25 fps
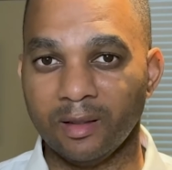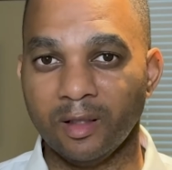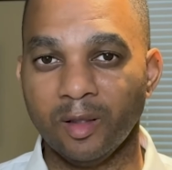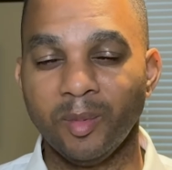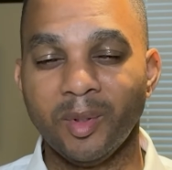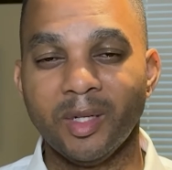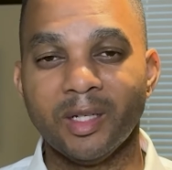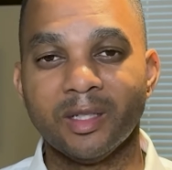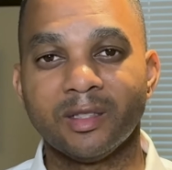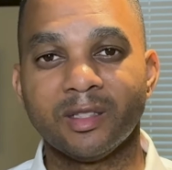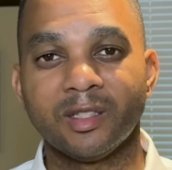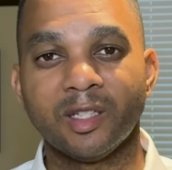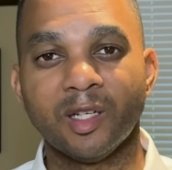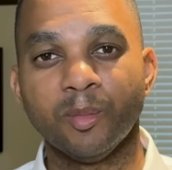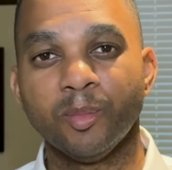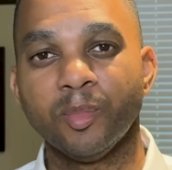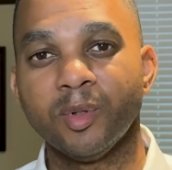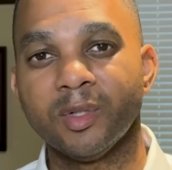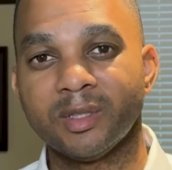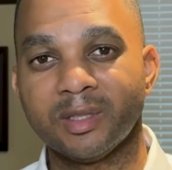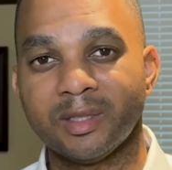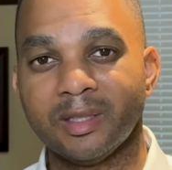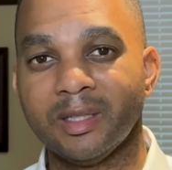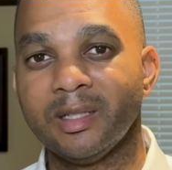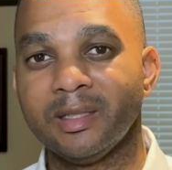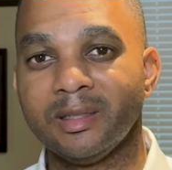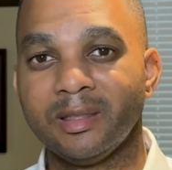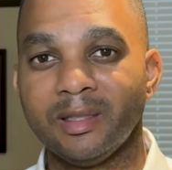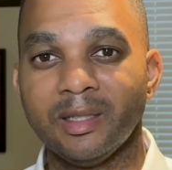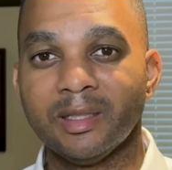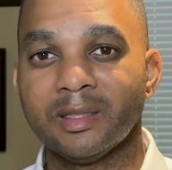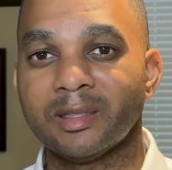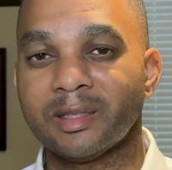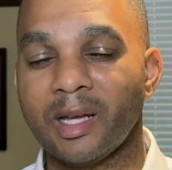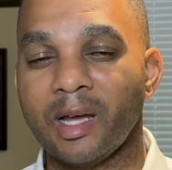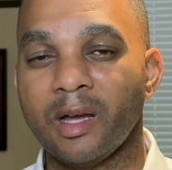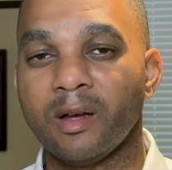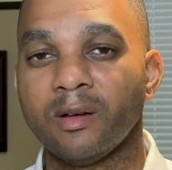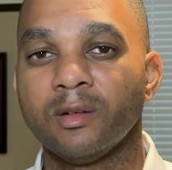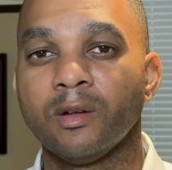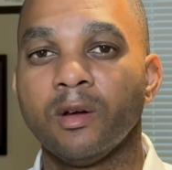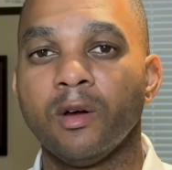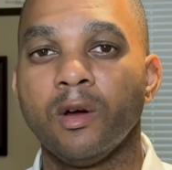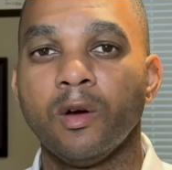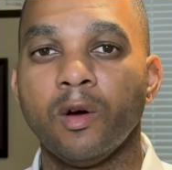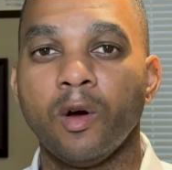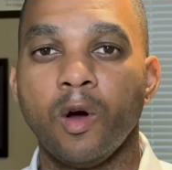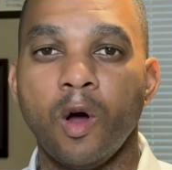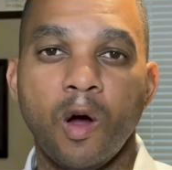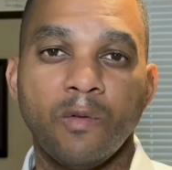It'll be a 10% discount
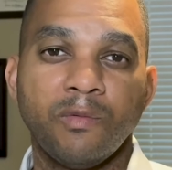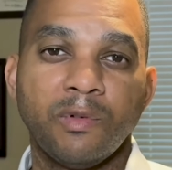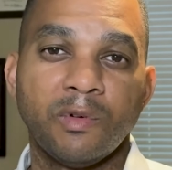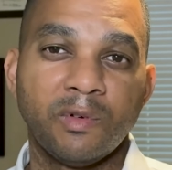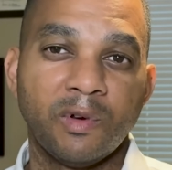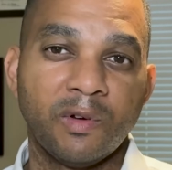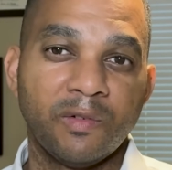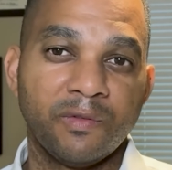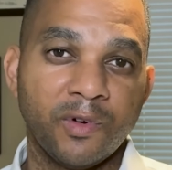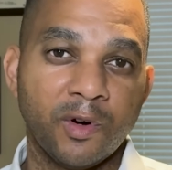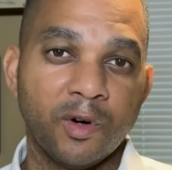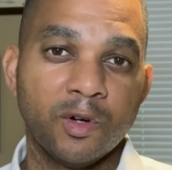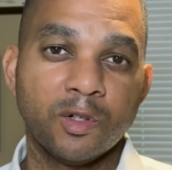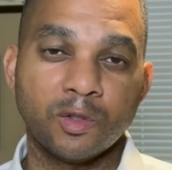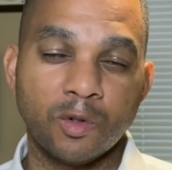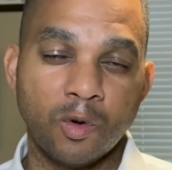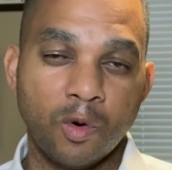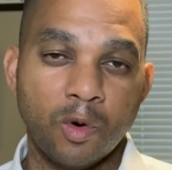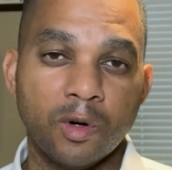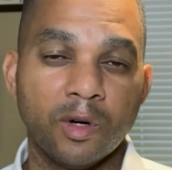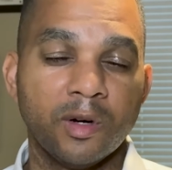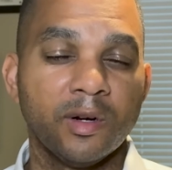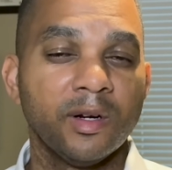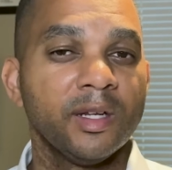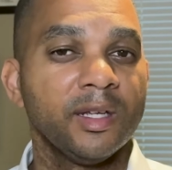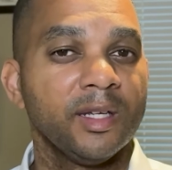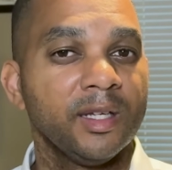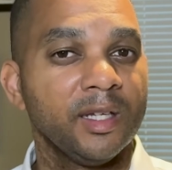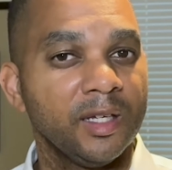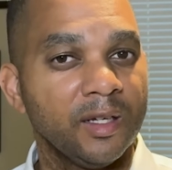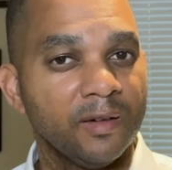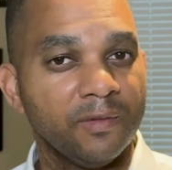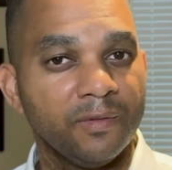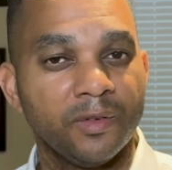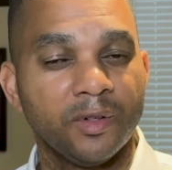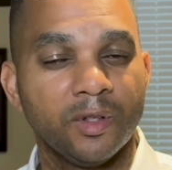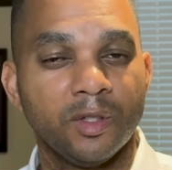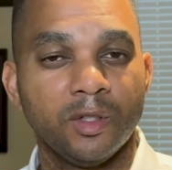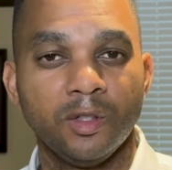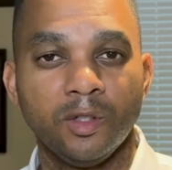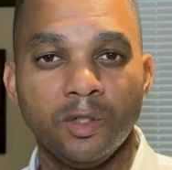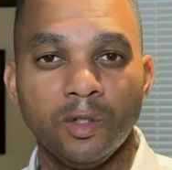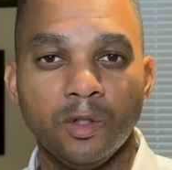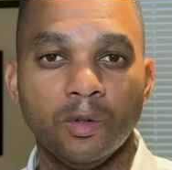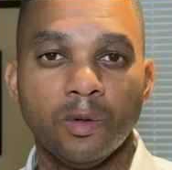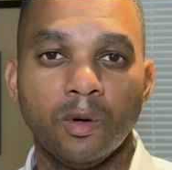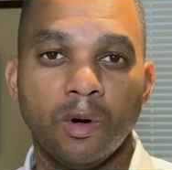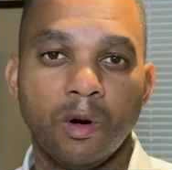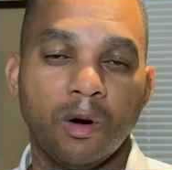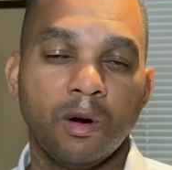off of your first order if
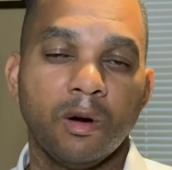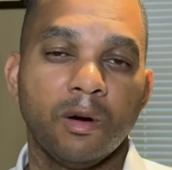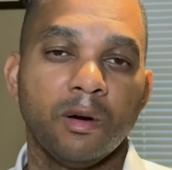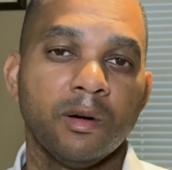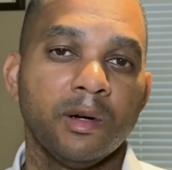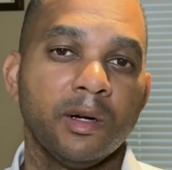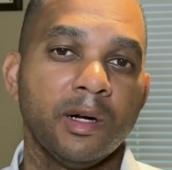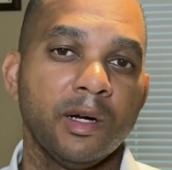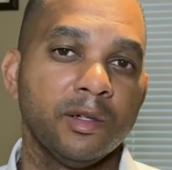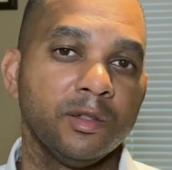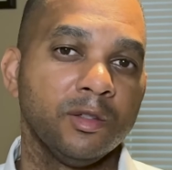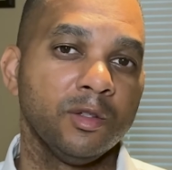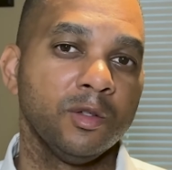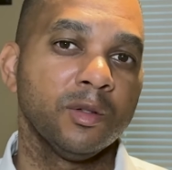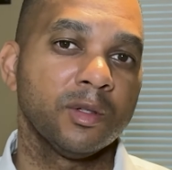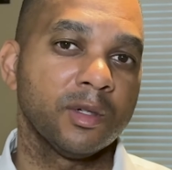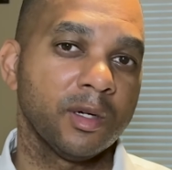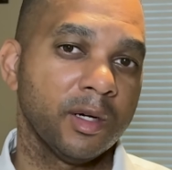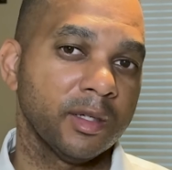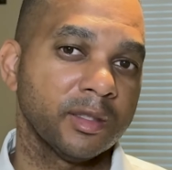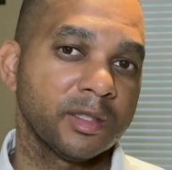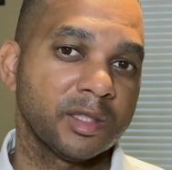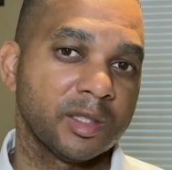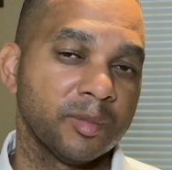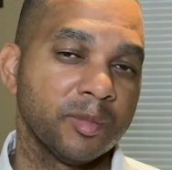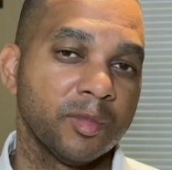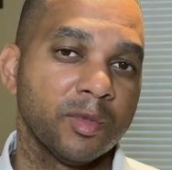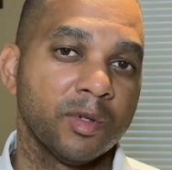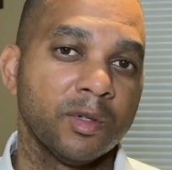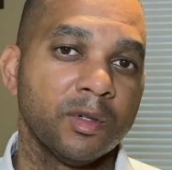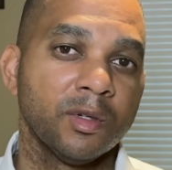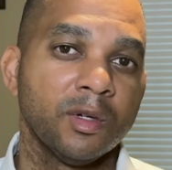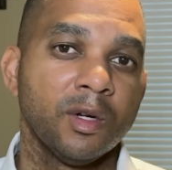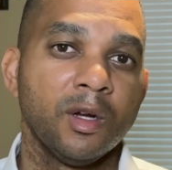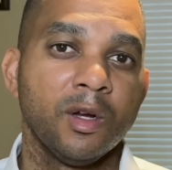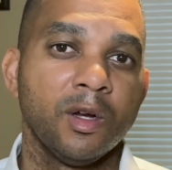you are a new customer